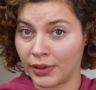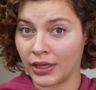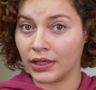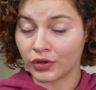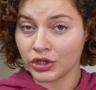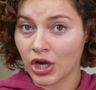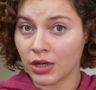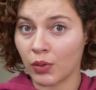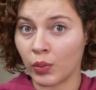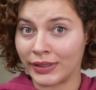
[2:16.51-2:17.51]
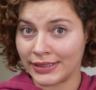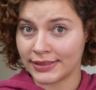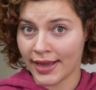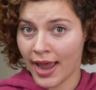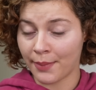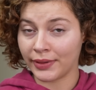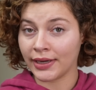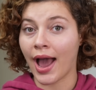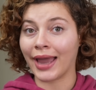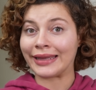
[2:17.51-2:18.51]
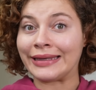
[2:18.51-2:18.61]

But we're gonna talk about what needs to happen. I